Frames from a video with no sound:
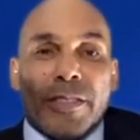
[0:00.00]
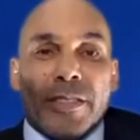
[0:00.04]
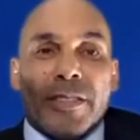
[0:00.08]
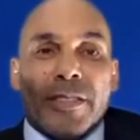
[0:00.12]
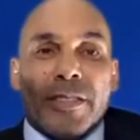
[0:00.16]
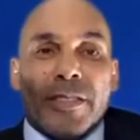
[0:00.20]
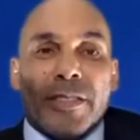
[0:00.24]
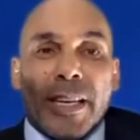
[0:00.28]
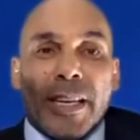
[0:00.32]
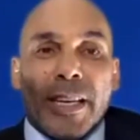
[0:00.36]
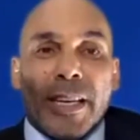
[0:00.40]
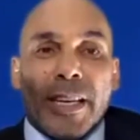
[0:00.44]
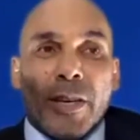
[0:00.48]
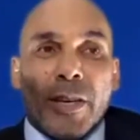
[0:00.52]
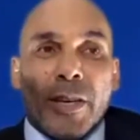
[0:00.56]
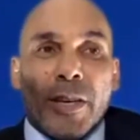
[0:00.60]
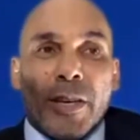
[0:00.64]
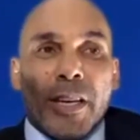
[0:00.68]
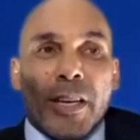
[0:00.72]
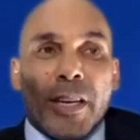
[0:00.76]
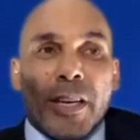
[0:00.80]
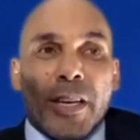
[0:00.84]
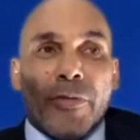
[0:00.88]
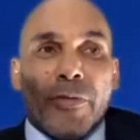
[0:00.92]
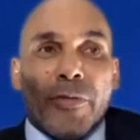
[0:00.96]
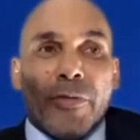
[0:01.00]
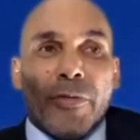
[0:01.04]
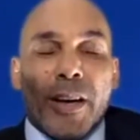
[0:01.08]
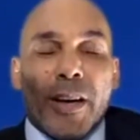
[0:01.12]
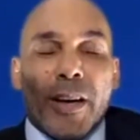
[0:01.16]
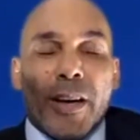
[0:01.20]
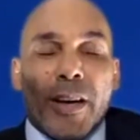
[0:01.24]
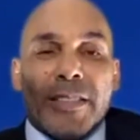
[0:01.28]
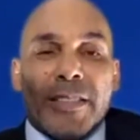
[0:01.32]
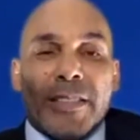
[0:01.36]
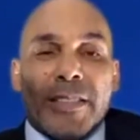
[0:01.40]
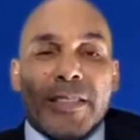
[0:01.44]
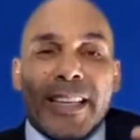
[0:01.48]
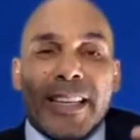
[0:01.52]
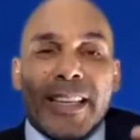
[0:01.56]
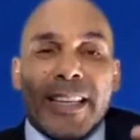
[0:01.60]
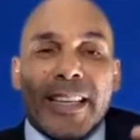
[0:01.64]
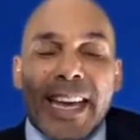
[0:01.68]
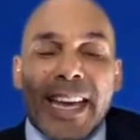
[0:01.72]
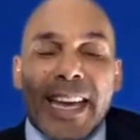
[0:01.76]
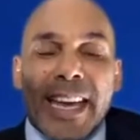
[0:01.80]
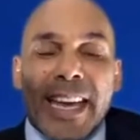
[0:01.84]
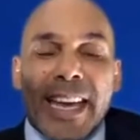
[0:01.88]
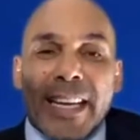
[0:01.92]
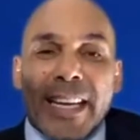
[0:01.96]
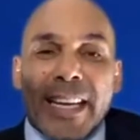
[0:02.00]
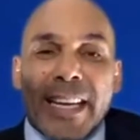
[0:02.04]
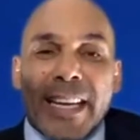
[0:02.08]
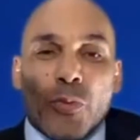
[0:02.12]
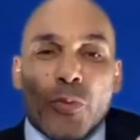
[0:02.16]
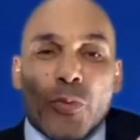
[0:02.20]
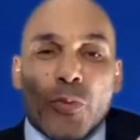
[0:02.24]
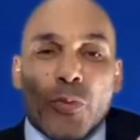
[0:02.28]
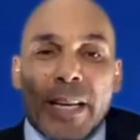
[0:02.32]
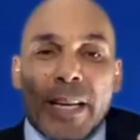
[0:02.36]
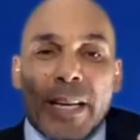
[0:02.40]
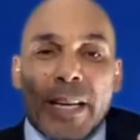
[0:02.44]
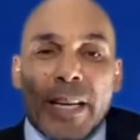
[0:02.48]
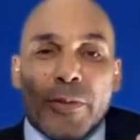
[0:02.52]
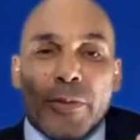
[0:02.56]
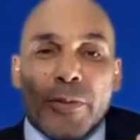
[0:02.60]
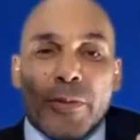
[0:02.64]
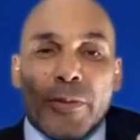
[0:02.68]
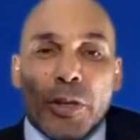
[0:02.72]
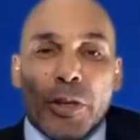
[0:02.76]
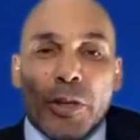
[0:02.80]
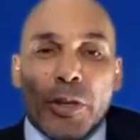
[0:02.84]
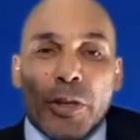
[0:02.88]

It's like it's that age when,